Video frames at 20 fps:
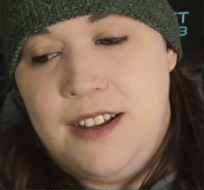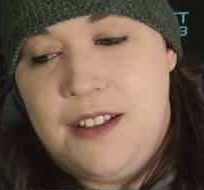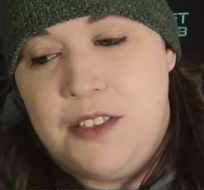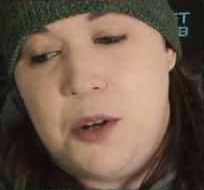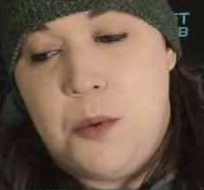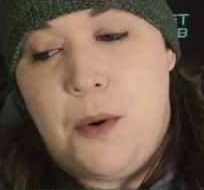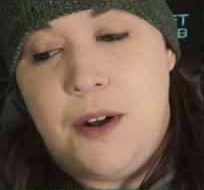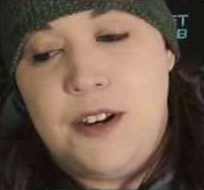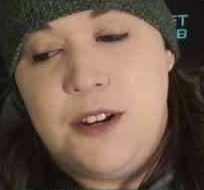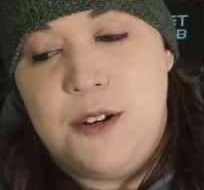
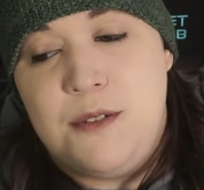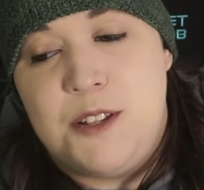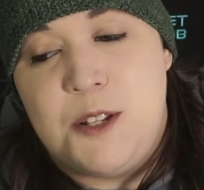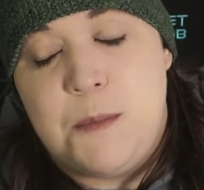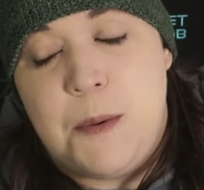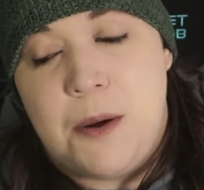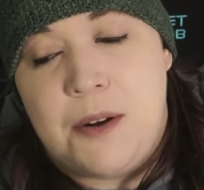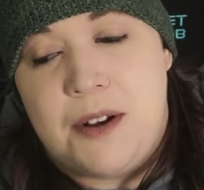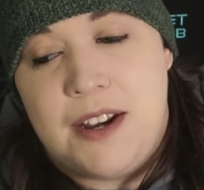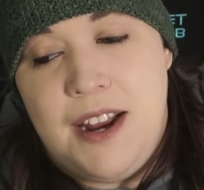The one who'd
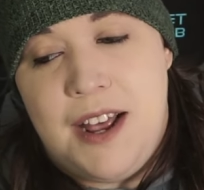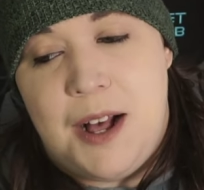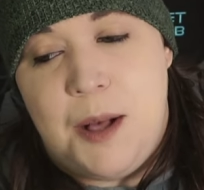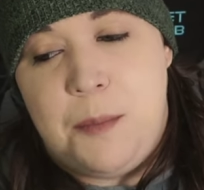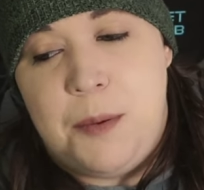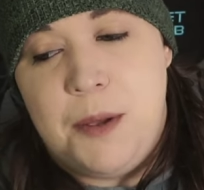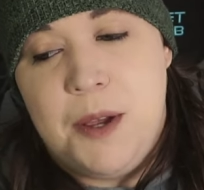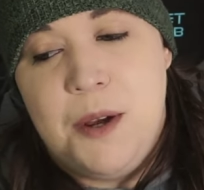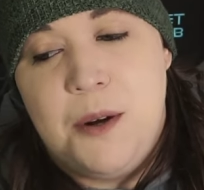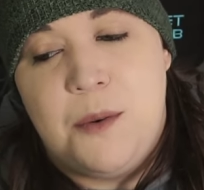spoken
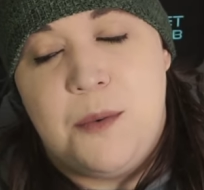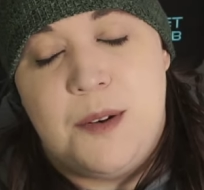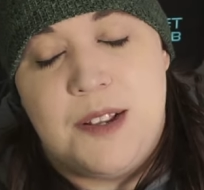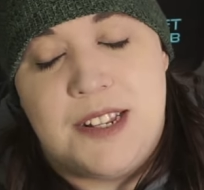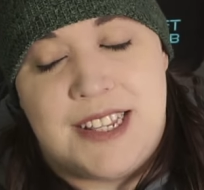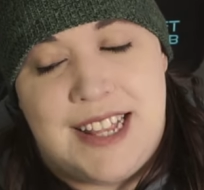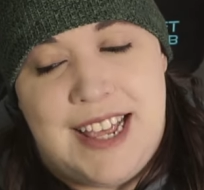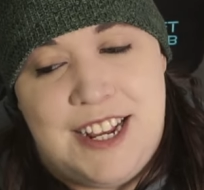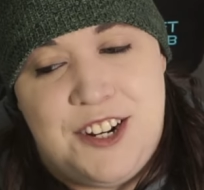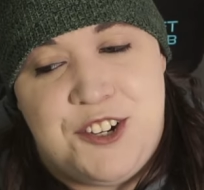up
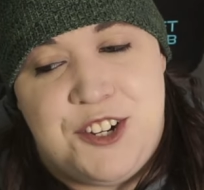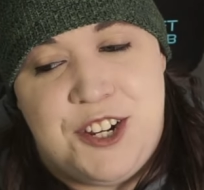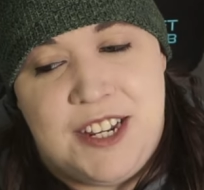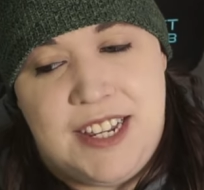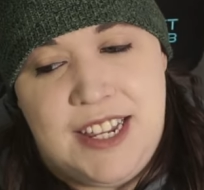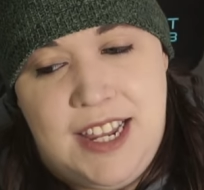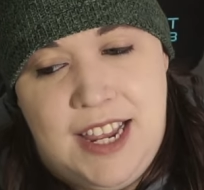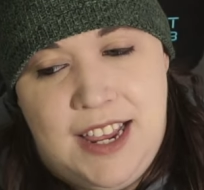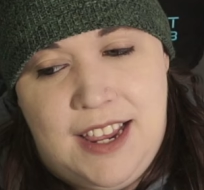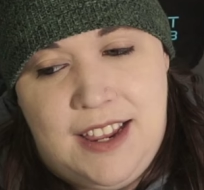was Lan
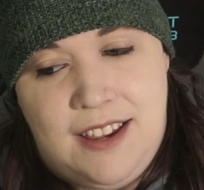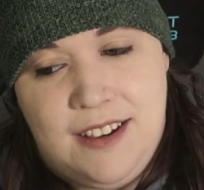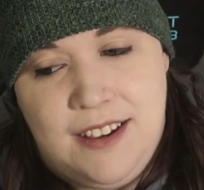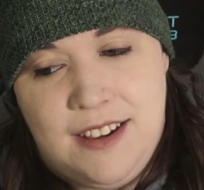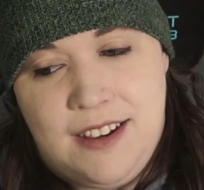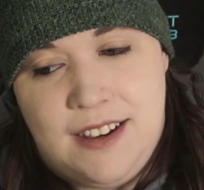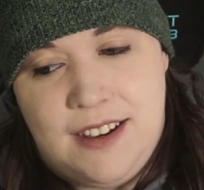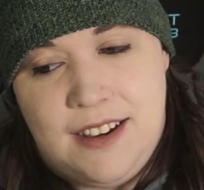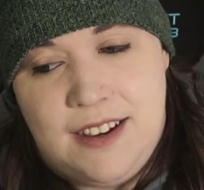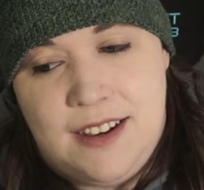Jingyi.
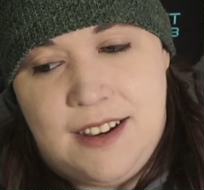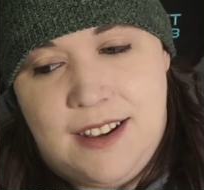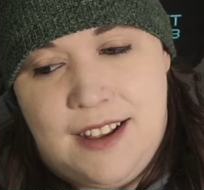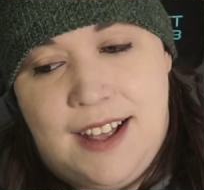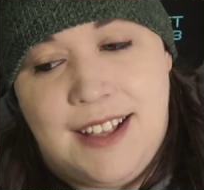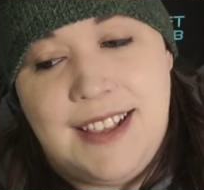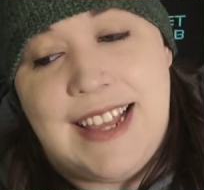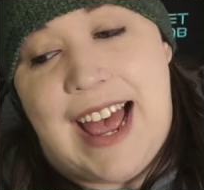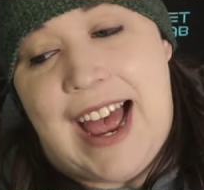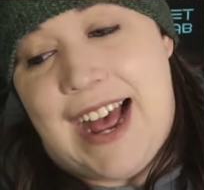
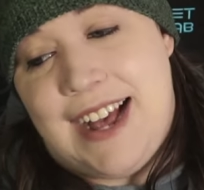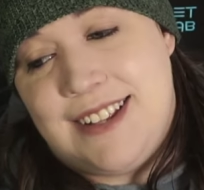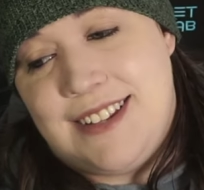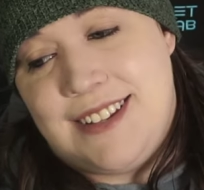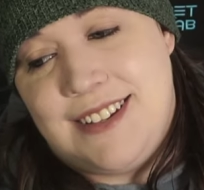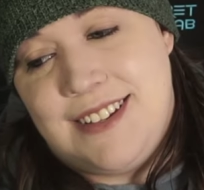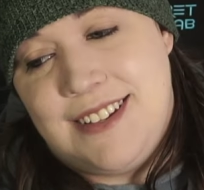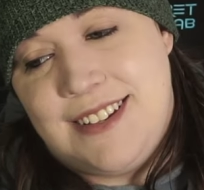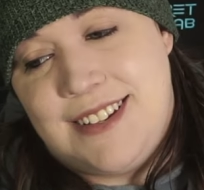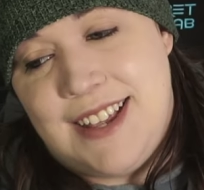
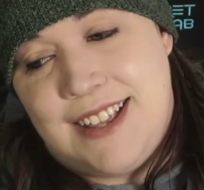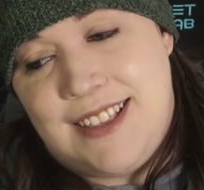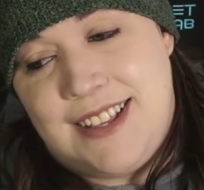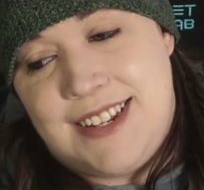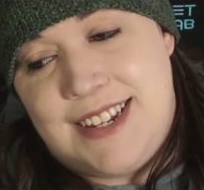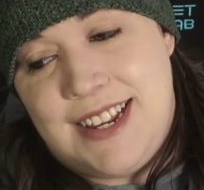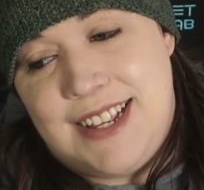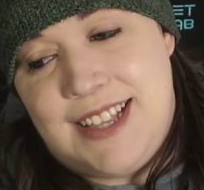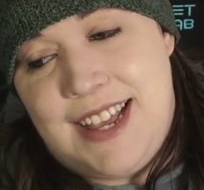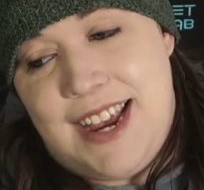"Alas," said the
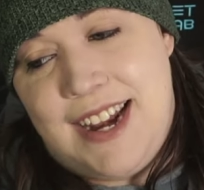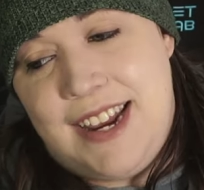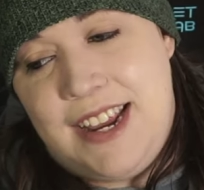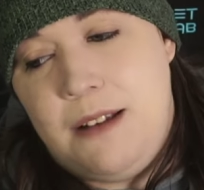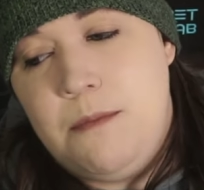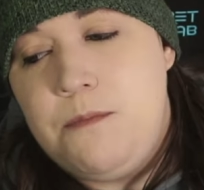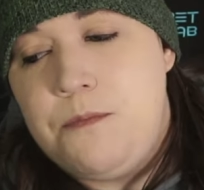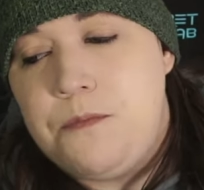tea lady,